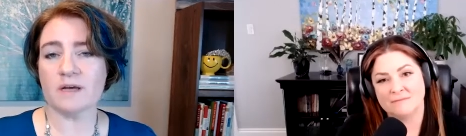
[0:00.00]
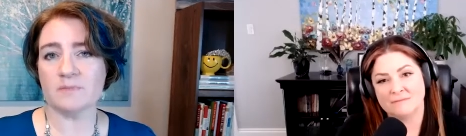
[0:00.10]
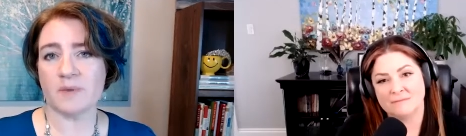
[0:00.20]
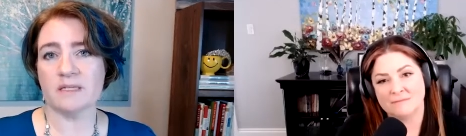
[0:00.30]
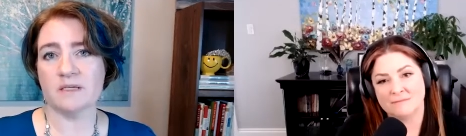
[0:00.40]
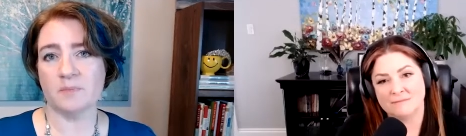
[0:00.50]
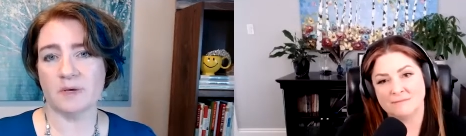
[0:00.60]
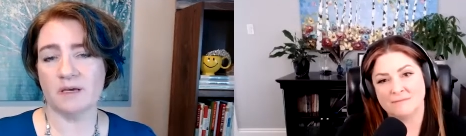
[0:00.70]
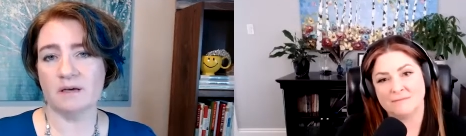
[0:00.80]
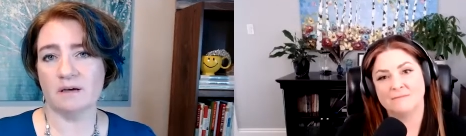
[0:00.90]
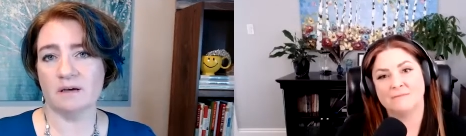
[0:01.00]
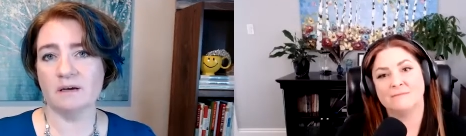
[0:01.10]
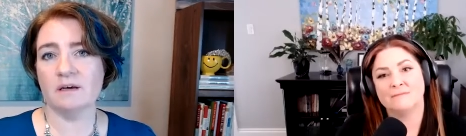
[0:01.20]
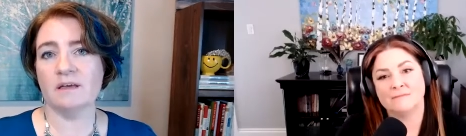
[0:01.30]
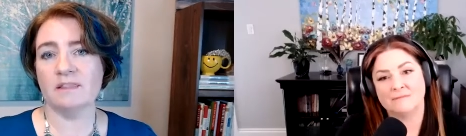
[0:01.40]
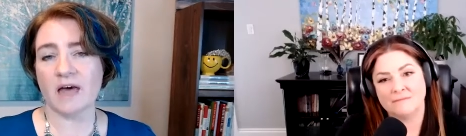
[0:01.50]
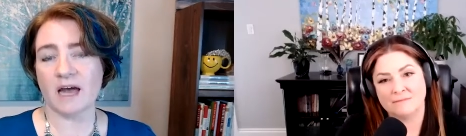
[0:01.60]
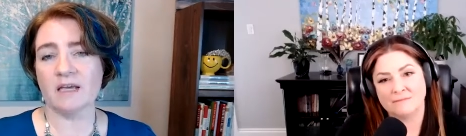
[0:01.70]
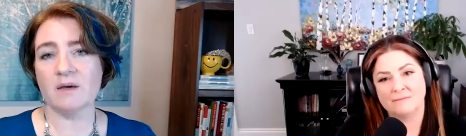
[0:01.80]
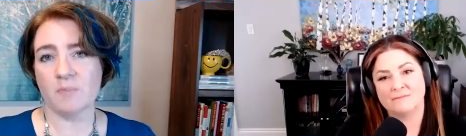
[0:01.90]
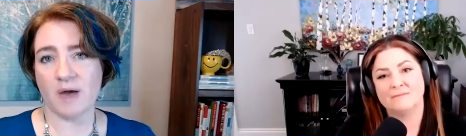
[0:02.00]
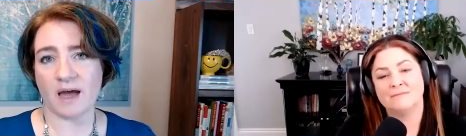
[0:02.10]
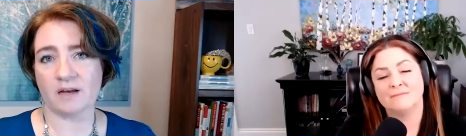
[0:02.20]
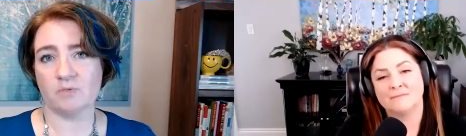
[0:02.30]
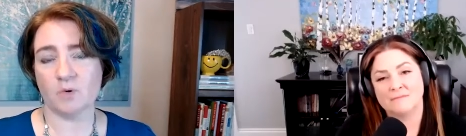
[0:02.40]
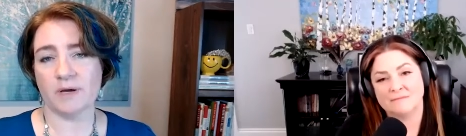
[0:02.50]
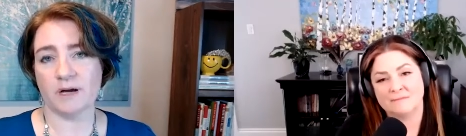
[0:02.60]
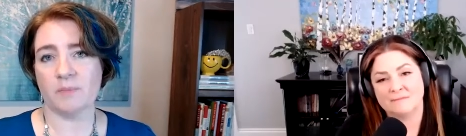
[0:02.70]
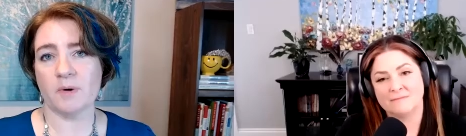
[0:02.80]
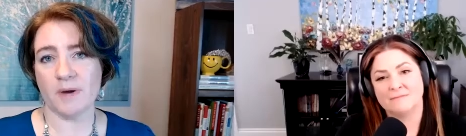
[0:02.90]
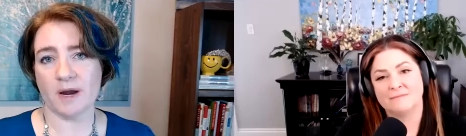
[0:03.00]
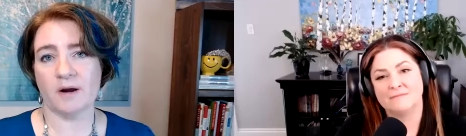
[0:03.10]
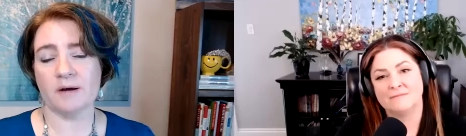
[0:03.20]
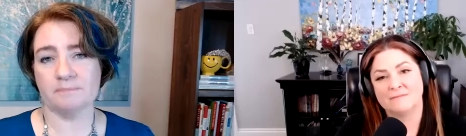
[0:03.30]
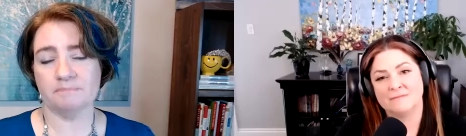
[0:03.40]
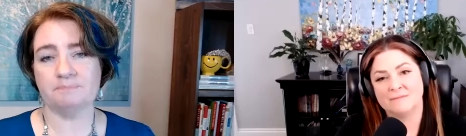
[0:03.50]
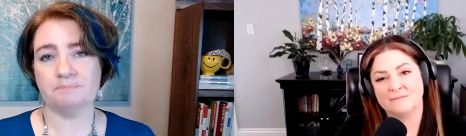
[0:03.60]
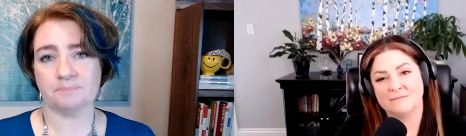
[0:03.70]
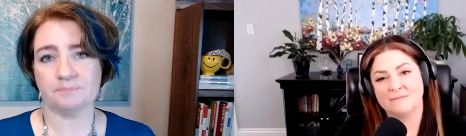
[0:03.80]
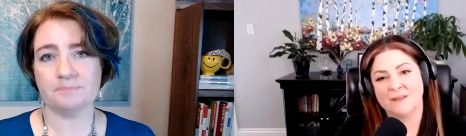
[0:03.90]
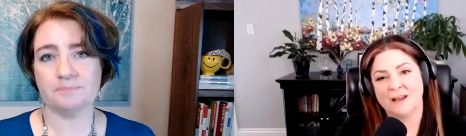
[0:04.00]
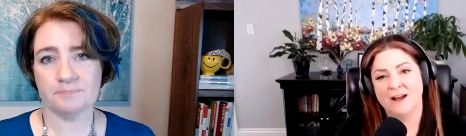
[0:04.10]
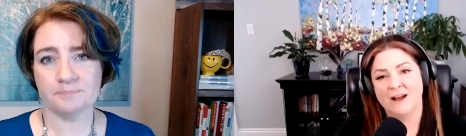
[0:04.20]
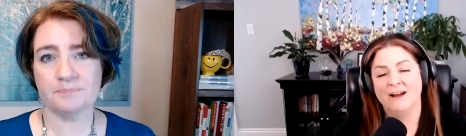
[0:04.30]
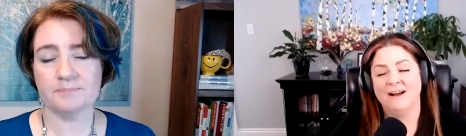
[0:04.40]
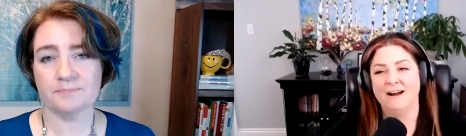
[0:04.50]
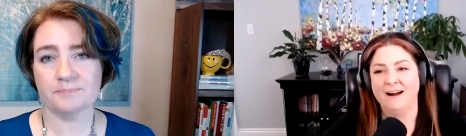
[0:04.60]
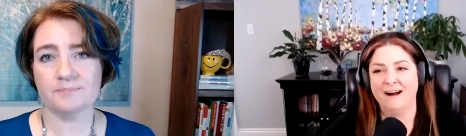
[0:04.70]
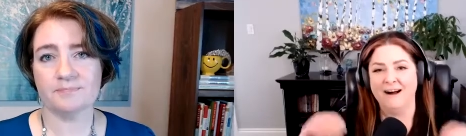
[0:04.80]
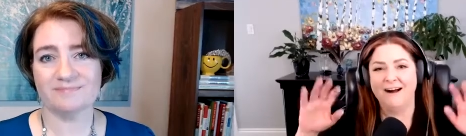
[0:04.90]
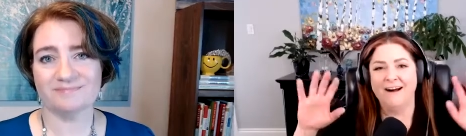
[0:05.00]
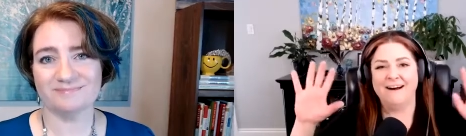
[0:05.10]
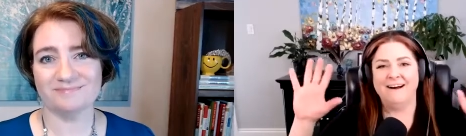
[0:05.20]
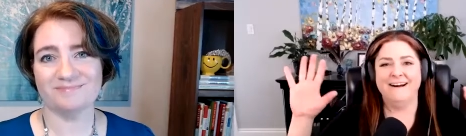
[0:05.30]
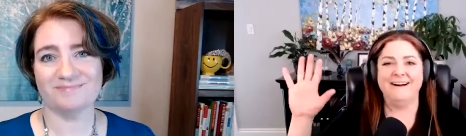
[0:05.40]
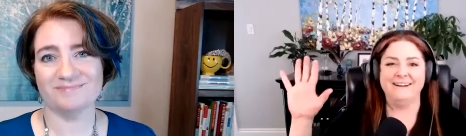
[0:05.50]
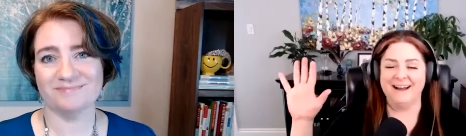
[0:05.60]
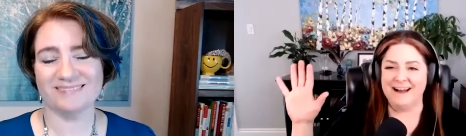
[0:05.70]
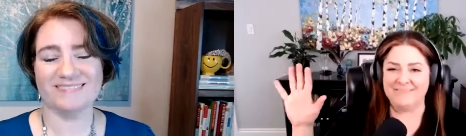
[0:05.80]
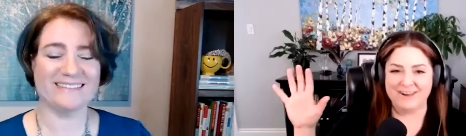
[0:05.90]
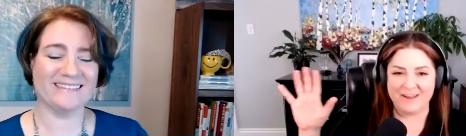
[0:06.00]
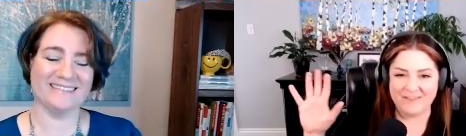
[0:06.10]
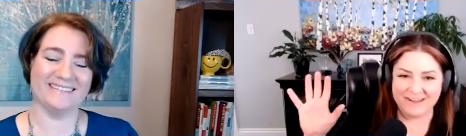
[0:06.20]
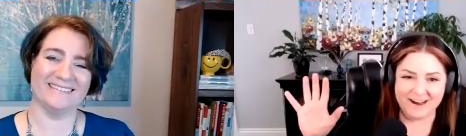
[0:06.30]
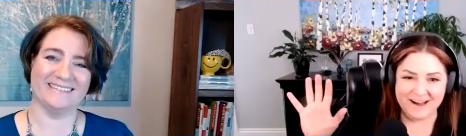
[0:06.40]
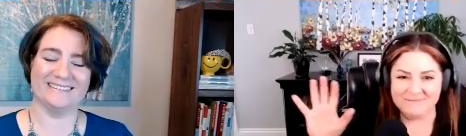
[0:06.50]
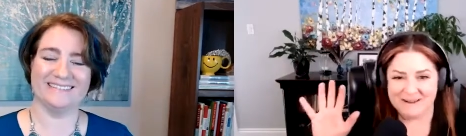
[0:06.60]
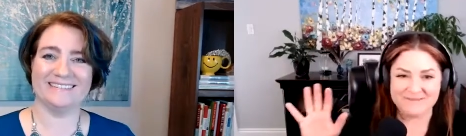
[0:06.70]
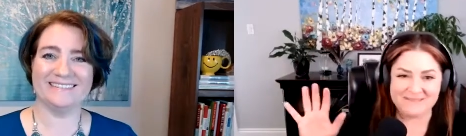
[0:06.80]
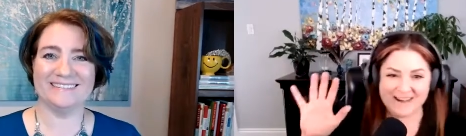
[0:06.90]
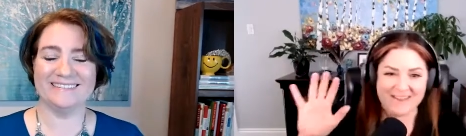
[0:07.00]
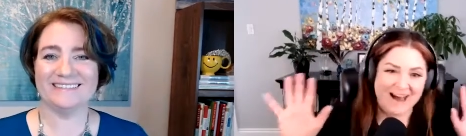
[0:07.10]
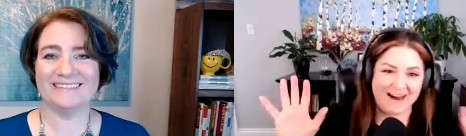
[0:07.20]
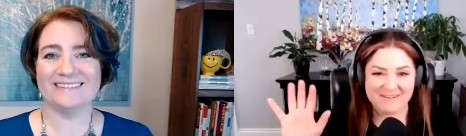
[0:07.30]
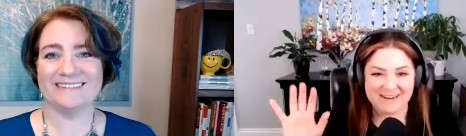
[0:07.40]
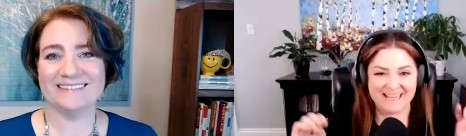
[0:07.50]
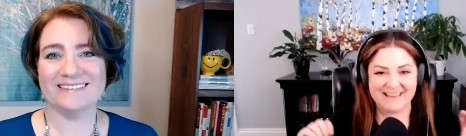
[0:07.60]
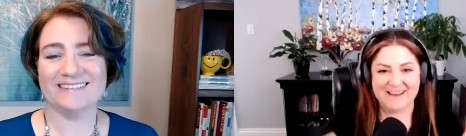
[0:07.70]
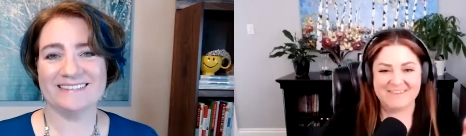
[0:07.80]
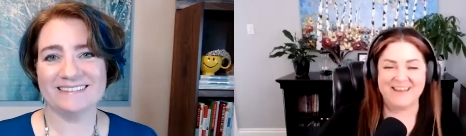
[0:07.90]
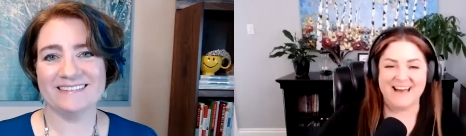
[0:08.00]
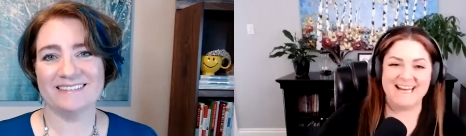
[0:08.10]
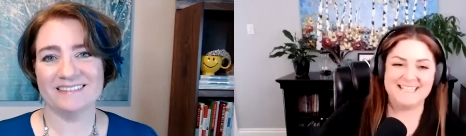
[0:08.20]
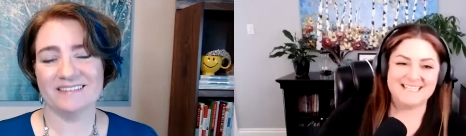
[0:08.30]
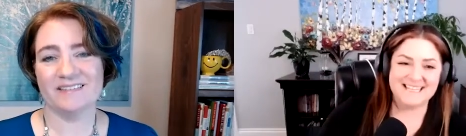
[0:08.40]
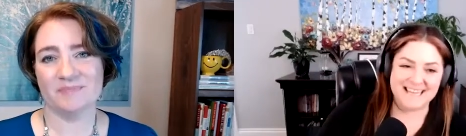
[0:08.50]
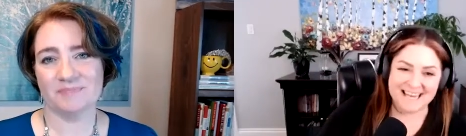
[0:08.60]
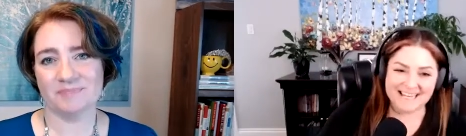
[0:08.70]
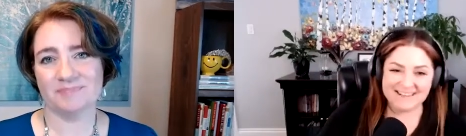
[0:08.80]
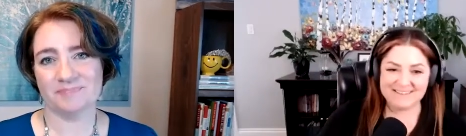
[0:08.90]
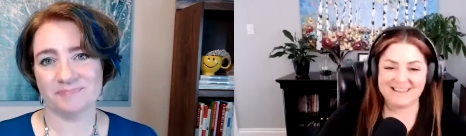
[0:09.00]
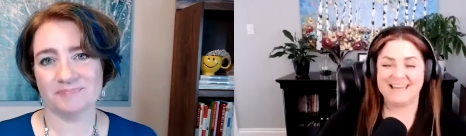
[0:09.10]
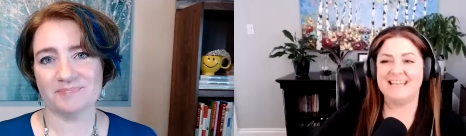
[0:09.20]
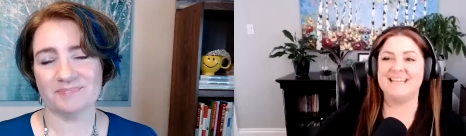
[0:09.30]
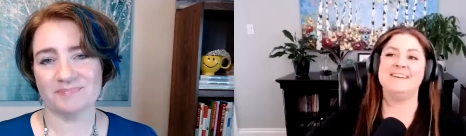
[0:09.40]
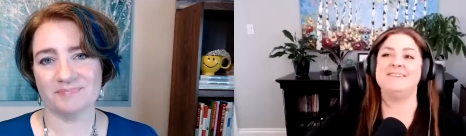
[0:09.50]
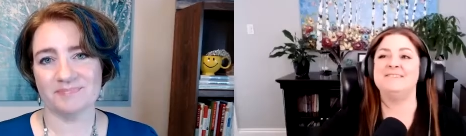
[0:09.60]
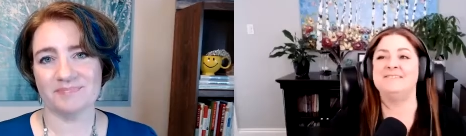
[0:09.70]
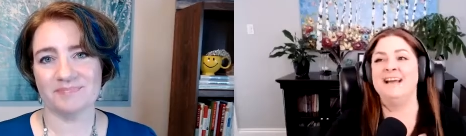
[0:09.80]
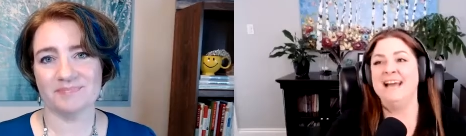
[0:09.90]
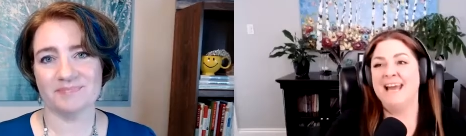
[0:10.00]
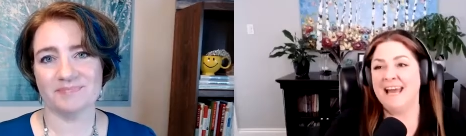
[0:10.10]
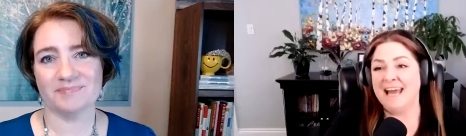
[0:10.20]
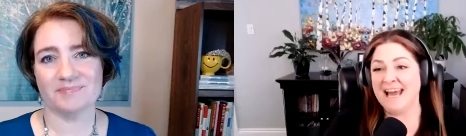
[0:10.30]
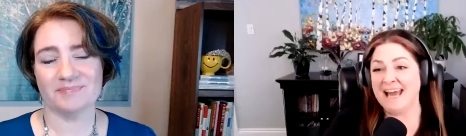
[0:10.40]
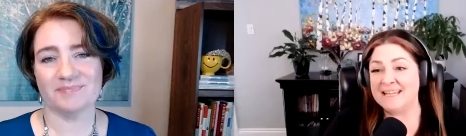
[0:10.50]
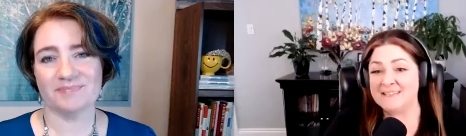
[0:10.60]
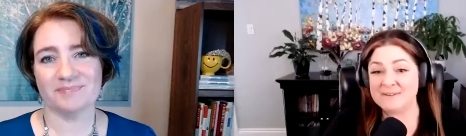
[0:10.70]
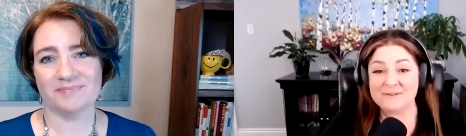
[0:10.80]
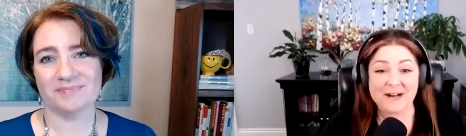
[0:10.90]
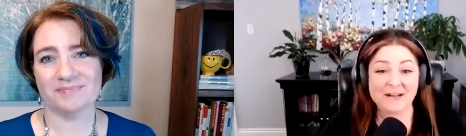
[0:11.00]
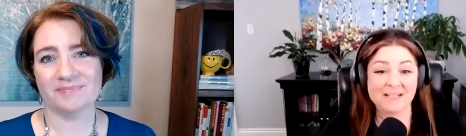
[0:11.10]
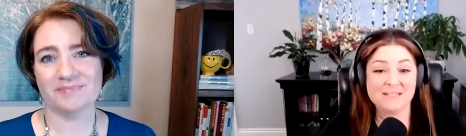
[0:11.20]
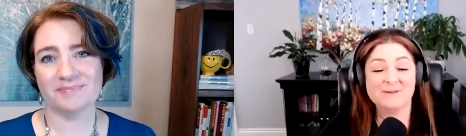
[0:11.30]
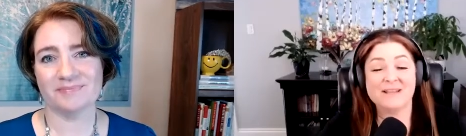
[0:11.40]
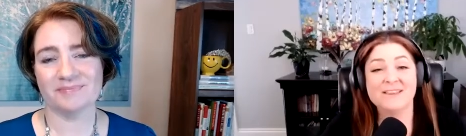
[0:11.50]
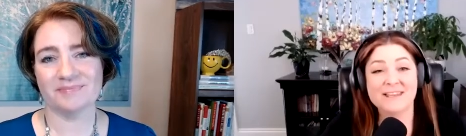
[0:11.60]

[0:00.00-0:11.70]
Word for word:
Speaker 1: is meant to be, that impact will become apparent. Oh,
Speaker 2: I've got the God bumps on that one. I love that. Thank you. Thank you. And so, Consuela,